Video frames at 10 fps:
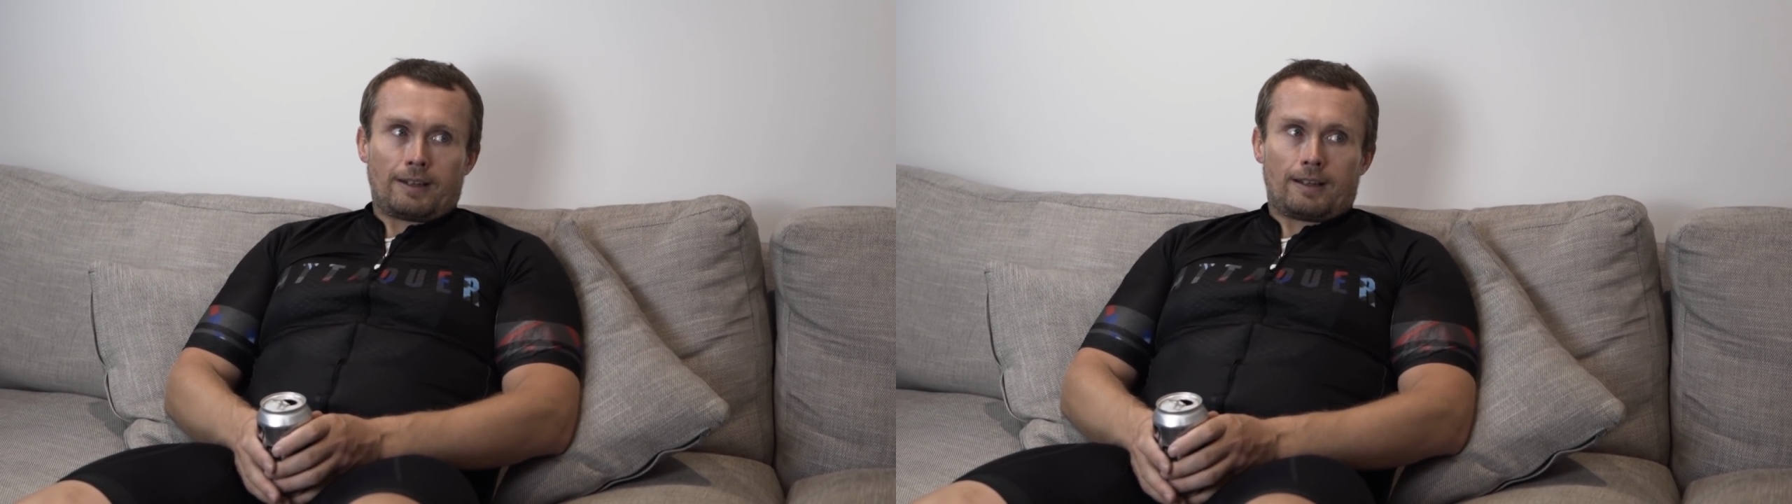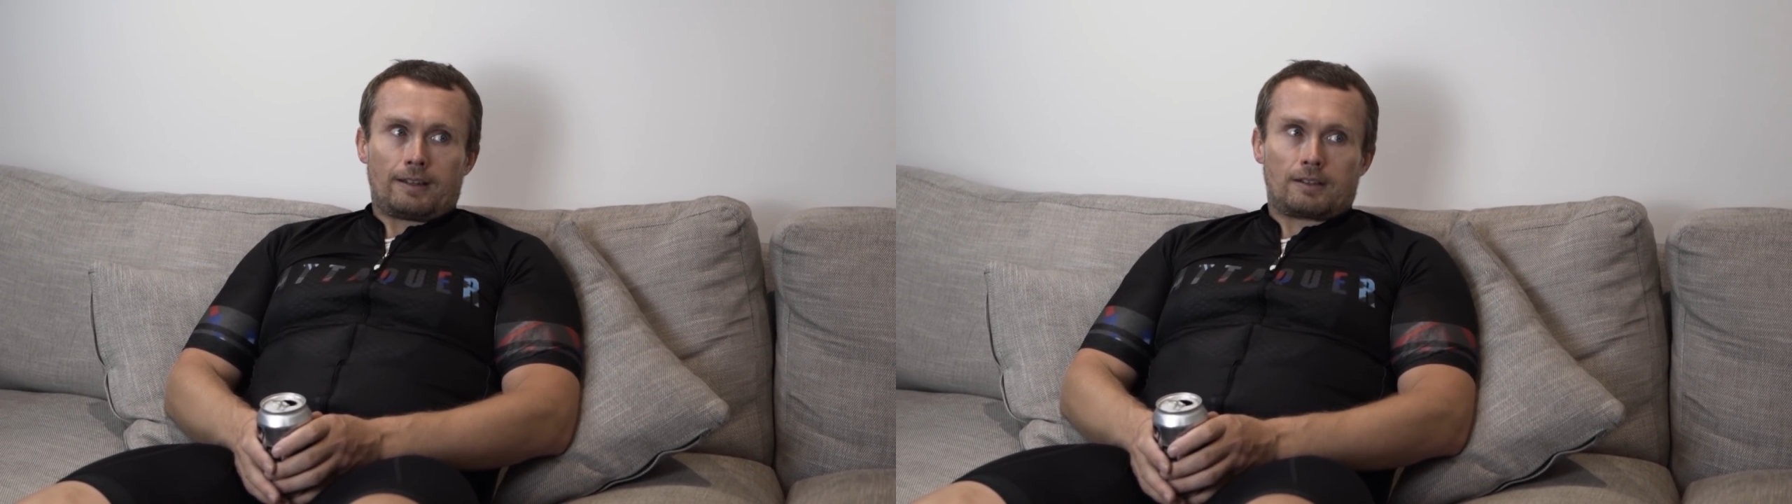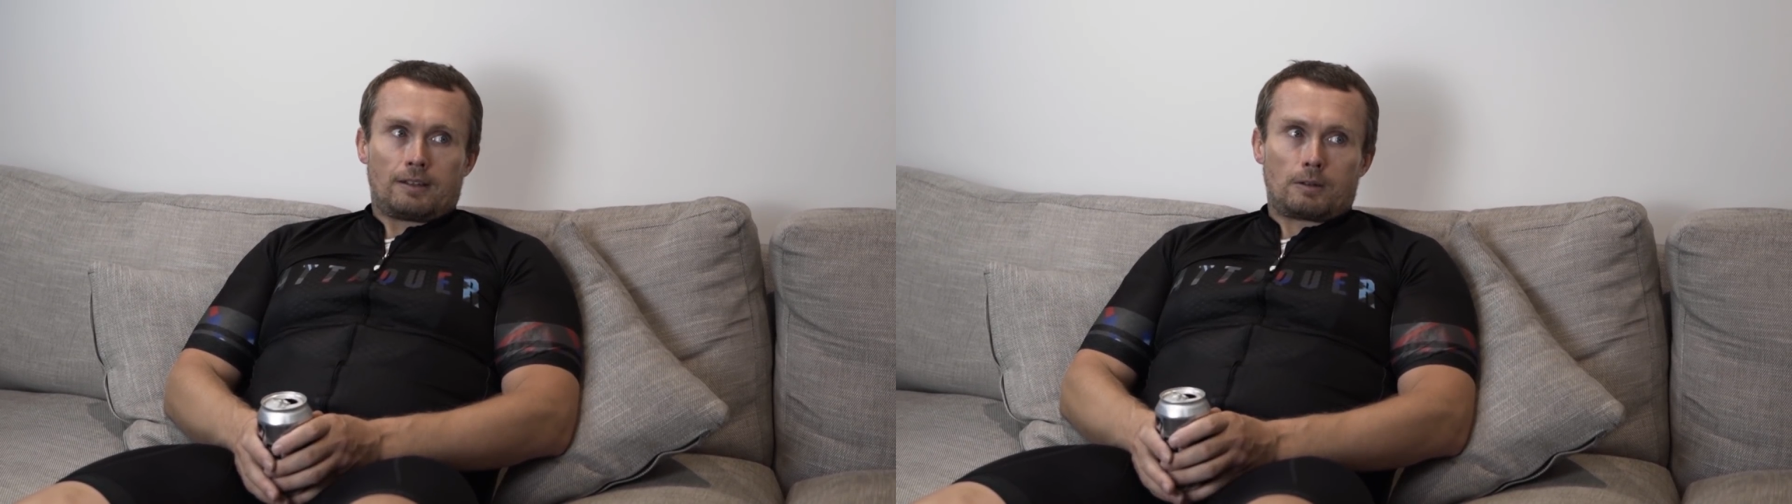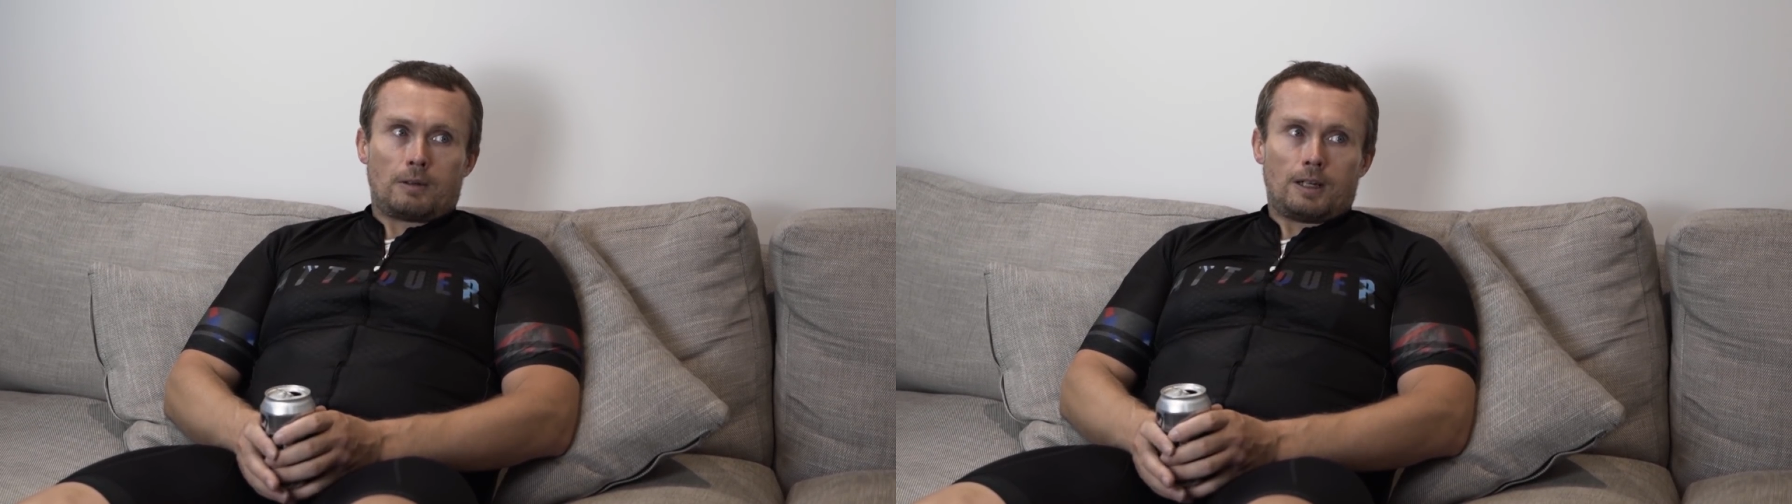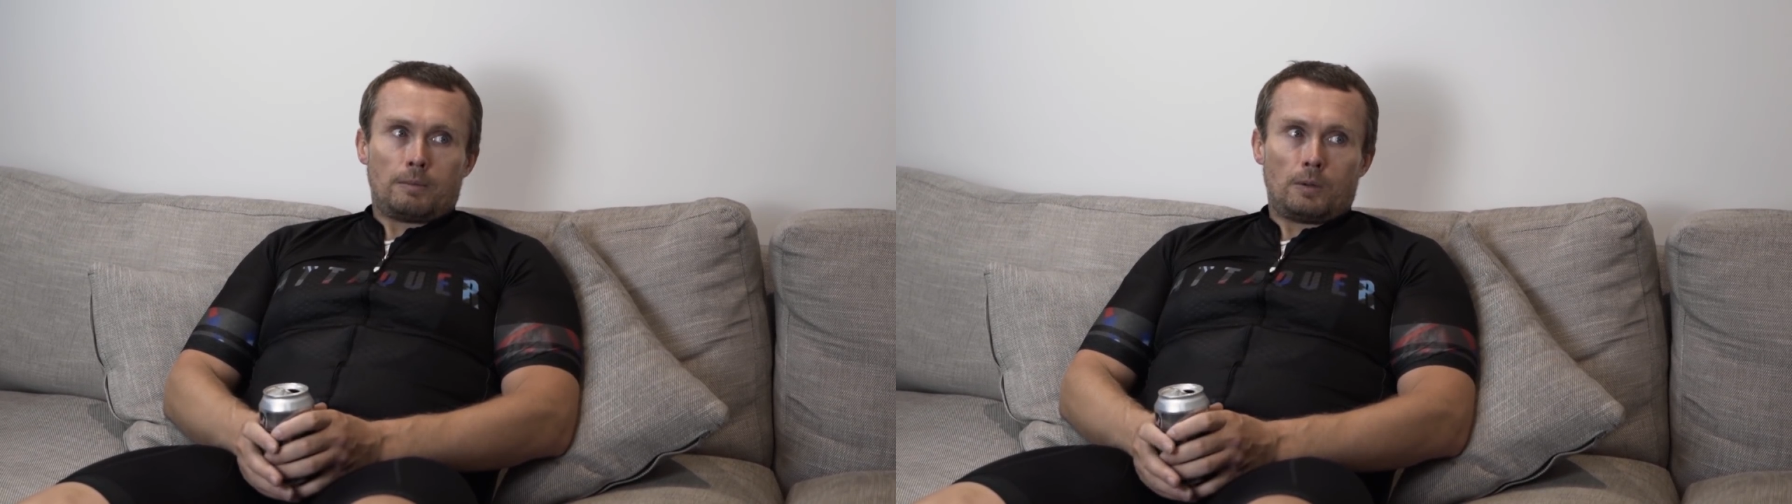that is
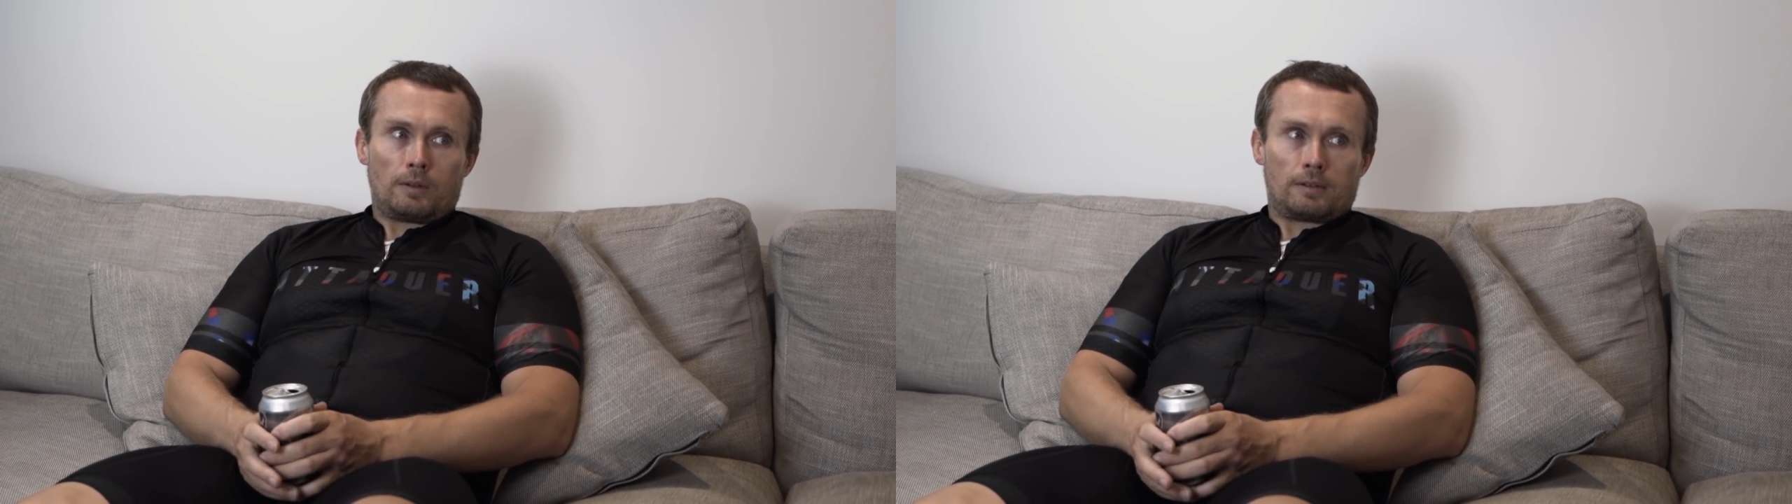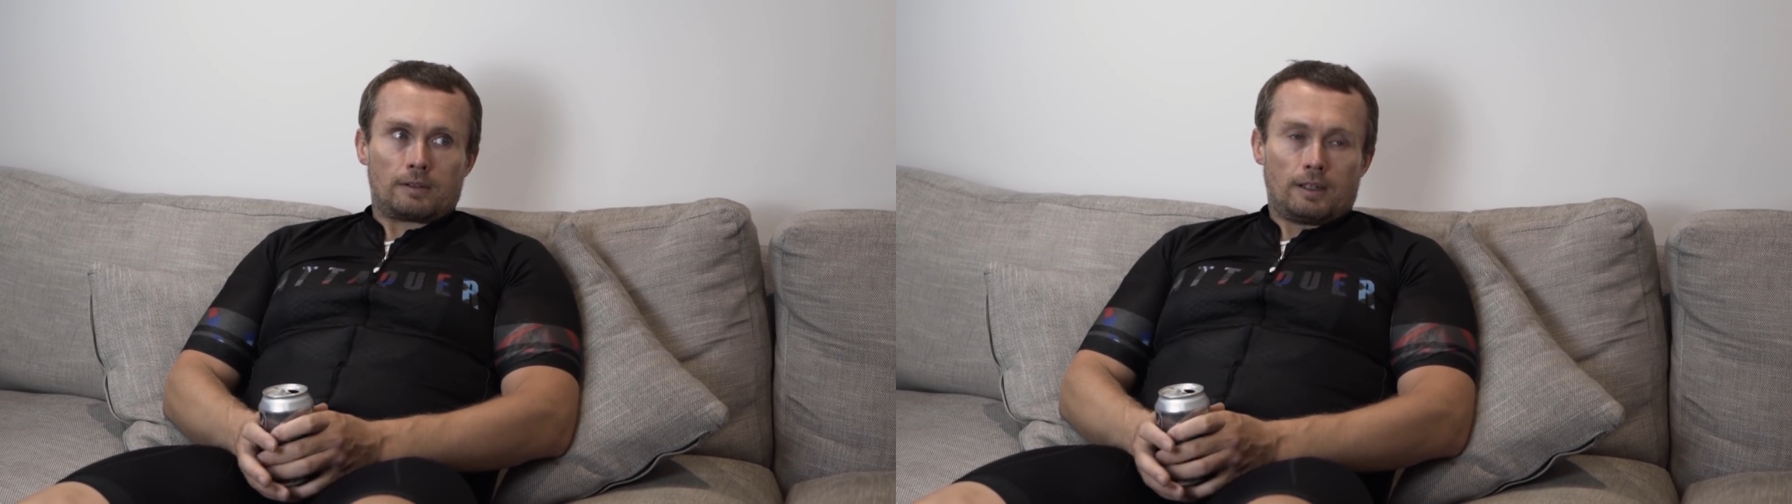quite important.